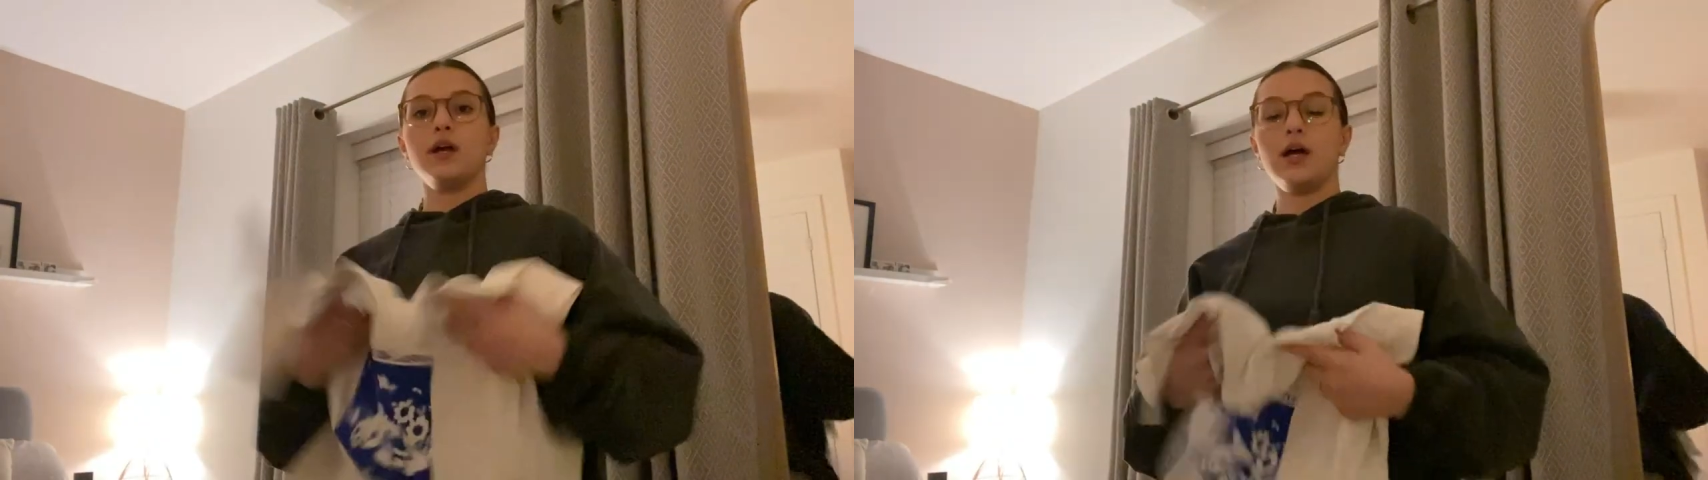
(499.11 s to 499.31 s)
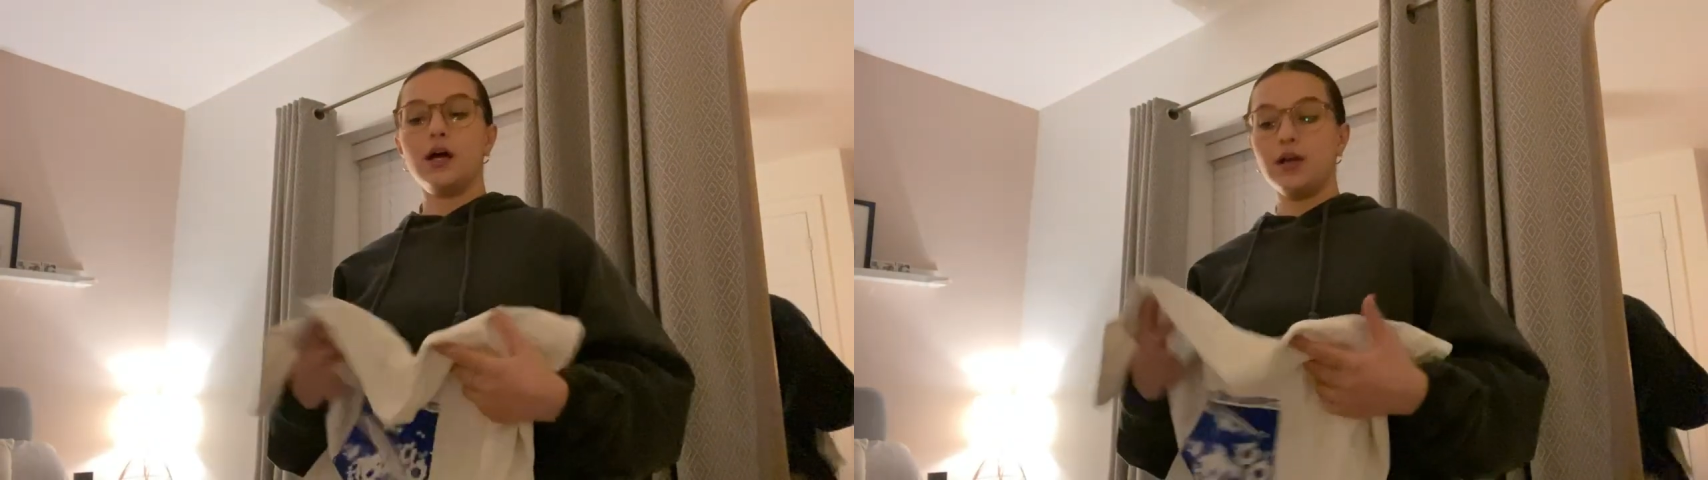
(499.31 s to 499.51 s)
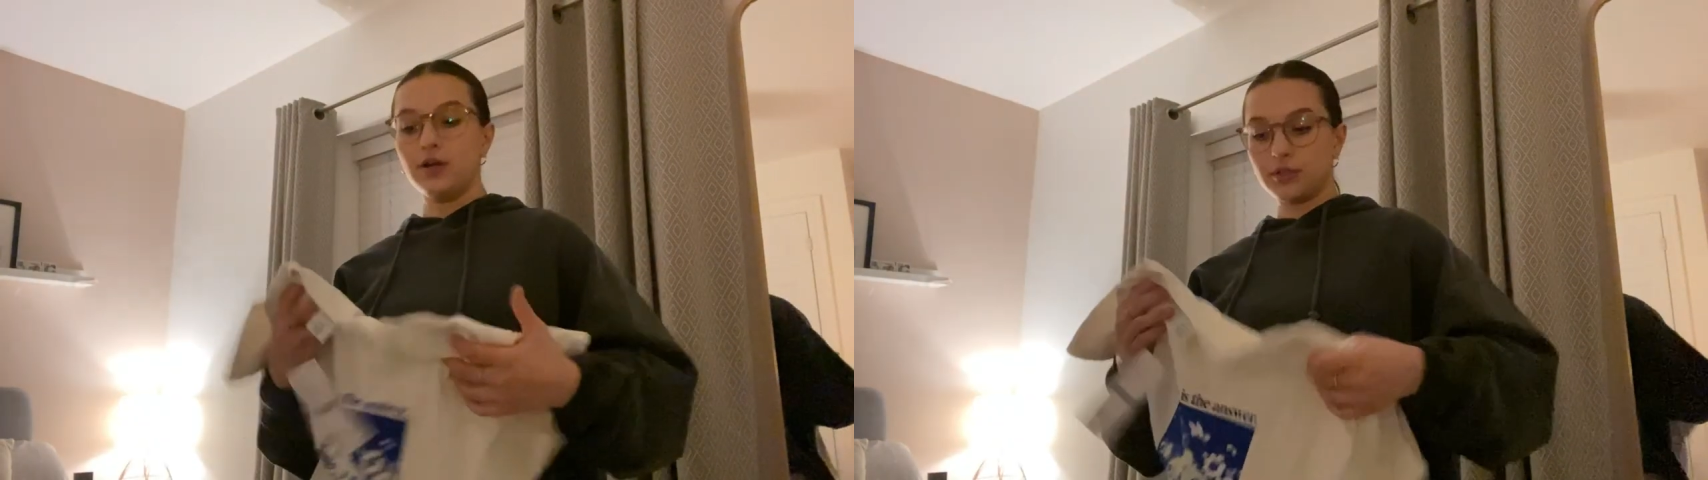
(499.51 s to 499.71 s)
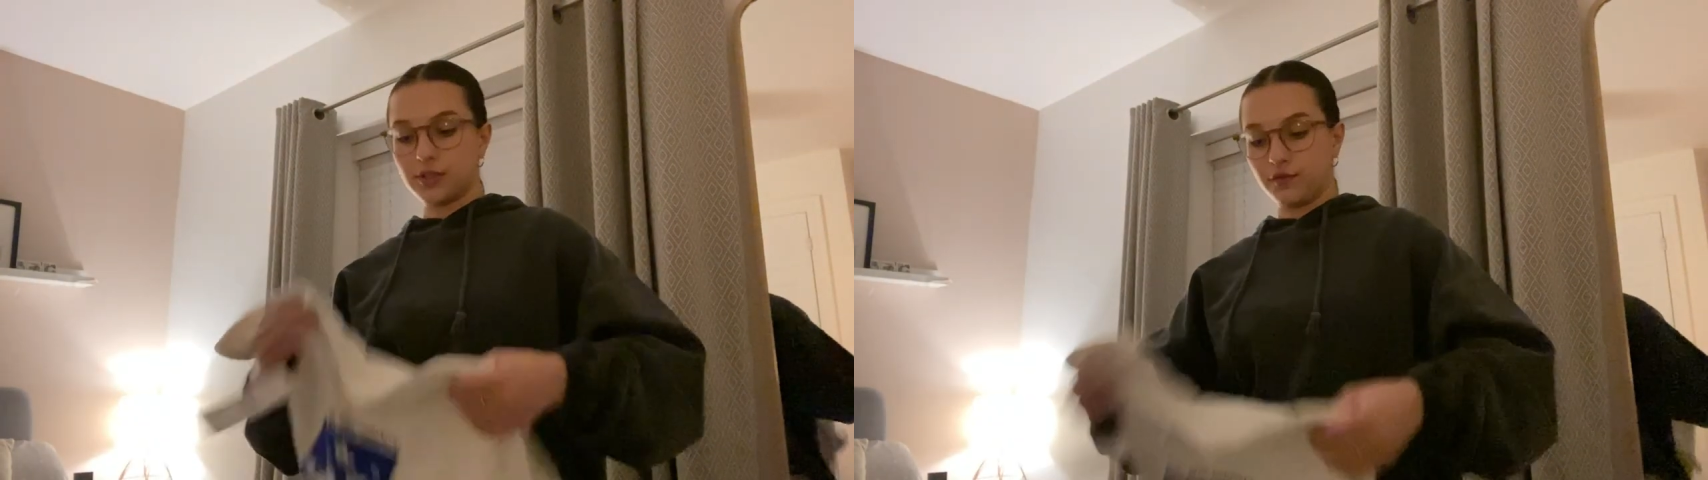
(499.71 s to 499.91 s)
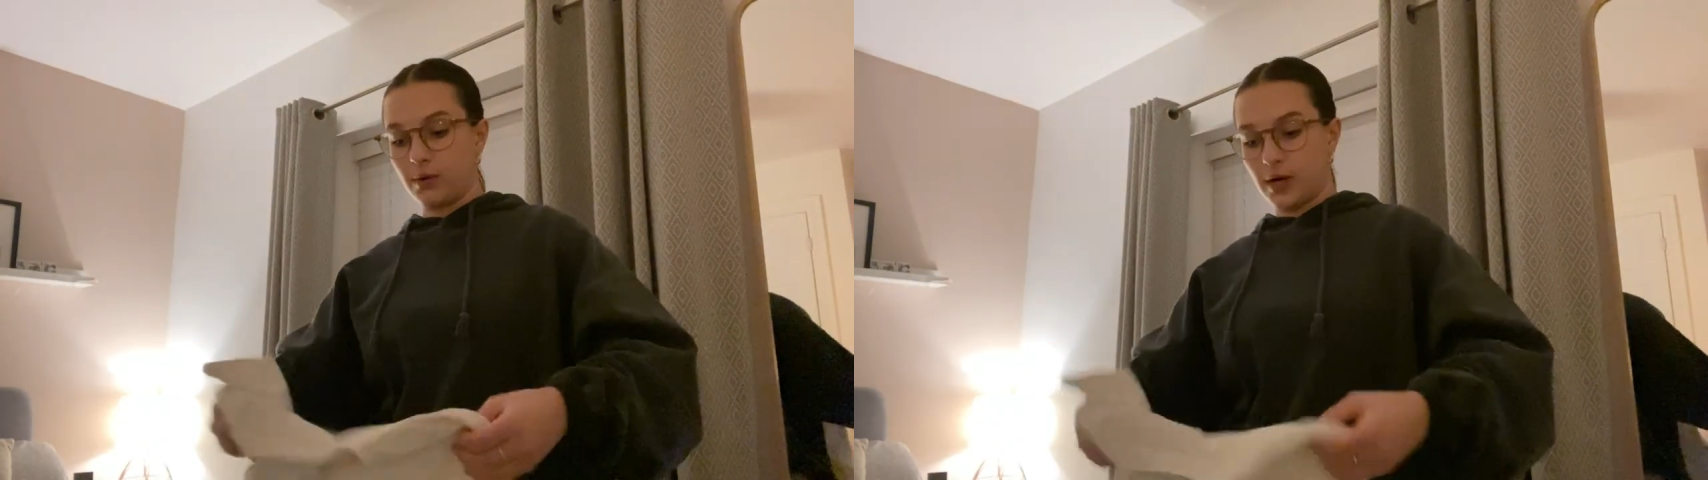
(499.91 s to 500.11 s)
Lots
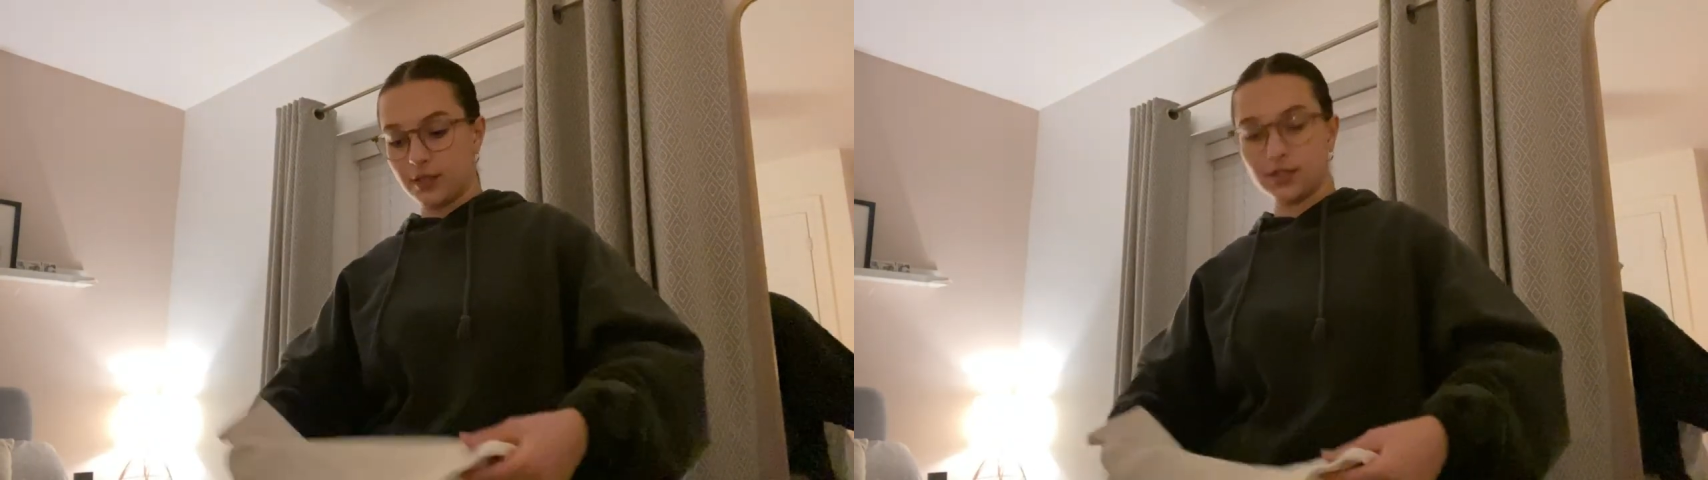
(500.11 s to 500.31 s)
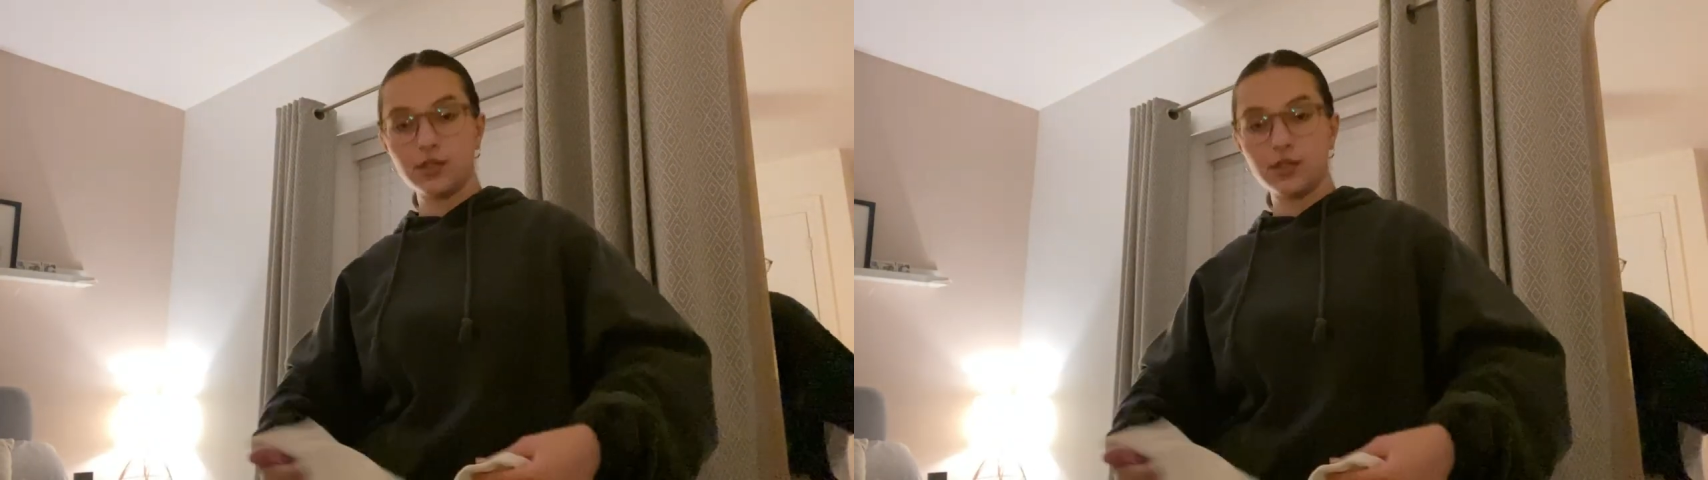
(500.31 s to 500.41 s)
of words,